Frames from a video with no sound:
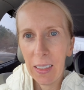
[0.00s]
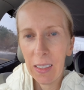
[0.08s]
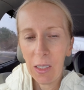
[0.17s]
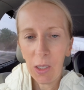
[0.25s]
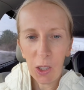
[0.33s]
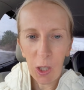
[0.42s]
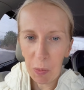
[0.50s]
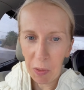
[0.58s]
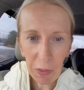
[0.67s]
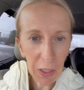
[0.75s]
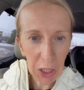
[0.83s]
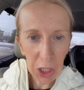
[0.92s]
Super
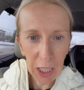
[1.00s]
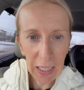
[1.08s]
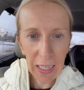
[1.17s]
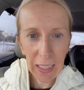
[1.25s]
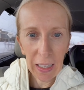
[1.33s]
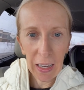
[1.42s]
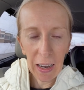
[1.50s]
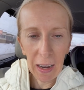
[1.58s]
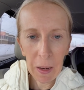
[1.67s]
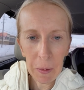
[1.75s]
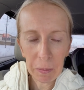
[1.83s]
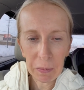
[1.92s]
frustrating.
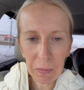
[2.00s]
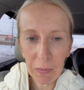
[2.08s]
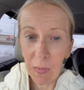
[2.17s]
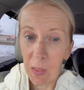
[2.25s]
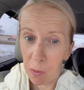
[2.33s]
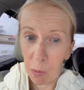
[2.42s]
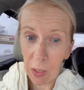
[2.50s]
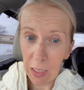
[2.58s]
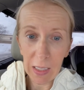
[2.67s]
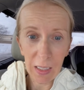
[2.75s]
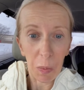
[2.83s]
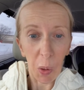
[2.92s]
Really
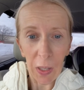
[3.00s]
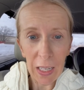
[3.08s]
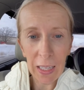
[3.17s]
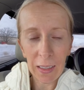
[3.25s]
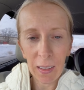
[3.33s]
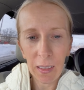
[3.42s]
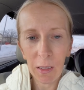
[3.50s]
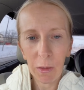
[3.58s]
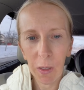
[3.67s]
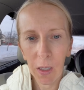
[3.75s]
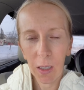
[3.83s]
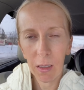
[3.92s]
disappointing
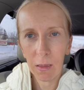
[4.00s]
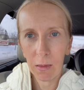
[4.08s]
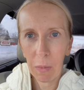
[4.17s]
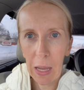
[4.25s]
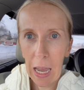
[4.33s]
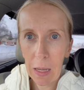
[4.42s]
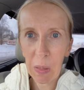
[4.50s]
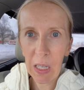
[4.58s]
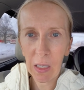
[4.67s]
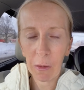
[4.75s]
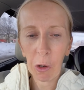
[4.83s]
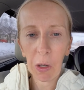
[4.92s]
for my
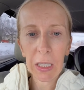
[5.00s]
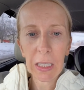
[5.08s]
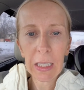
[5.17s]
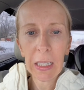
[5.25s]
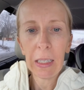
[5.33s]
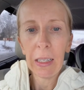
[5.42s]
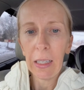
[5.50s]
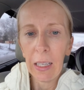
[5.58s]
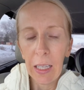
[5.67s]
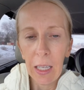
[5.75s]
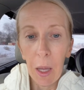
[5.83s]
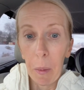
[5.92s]
IPs, of course.
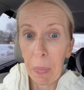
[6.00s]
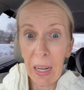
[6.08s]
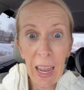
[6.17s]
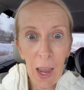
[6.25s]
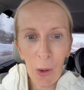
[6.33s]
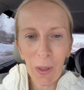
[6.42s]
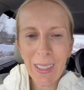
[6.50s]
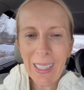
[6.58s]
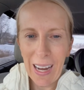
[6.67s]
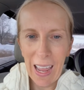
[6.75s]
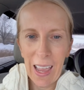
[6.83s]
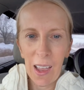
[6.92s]
But now
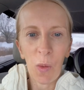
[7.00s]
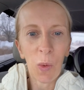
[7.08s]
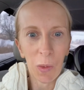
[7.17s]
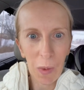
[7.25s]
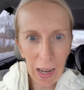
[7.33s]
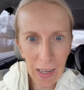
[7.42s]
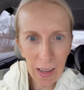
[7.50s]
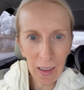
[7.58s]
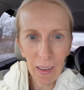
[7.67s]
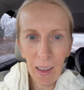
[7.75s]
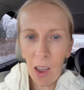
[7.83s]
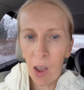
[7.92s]
today we're ready.
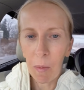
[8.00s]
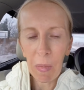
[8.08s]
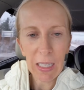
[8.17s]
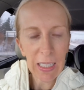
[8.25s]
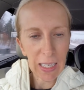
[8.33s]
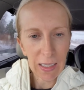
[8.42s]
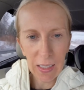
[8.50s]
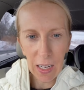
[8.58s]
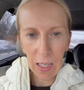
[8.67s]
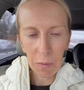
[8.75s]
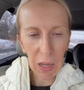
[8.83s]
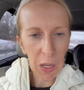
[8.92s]
All my
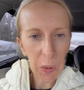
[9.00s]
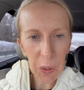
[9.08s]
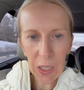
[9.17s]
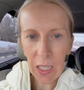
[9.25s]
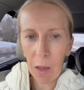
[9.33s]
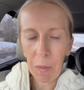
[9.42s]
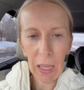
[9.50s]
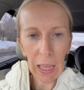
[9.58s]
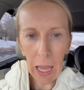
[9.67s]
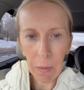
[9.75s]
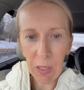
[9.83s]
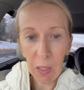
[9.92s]
testing, my ultrasound, my
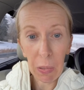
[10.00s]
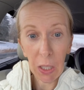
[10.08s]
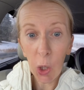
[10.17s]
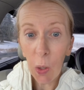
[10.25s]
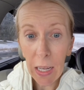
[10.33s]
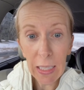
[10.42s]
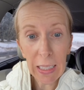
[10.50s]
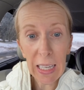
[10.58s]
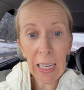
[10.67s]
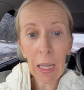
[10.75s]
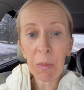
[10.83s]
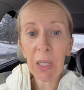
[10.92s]
labs have been great
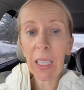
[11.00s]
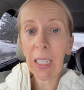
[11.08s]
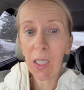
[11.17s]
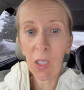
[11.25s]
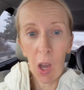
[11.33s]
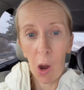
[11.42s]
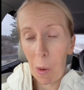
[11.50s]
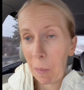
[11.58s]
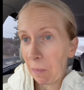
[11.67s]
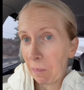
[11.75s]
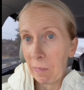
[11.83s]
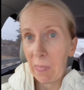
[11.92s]
leading up to this. So
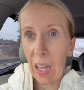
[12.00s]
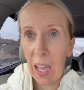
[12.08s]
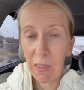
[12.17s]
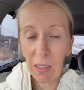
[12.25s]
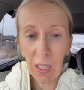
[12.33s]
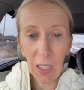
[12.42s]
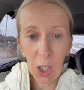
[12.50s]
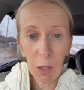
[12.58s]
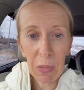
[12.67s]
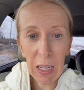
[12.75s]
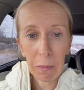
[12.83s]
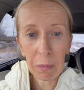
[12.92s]
everything should
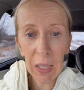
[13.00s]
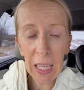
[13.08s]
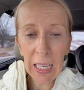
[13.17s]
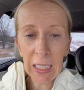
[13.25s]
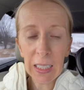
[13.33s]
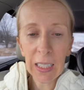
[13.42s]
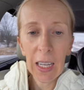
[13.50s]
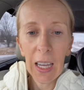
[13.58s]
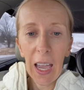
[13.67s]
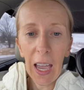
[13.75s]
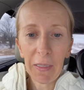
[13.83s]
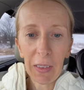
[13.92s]
be in place.
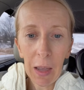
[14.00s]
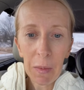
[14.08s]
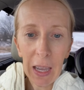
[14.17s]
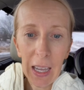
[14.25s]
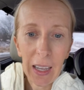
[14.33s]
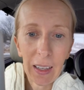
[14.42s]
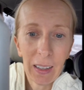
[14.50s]
I've got my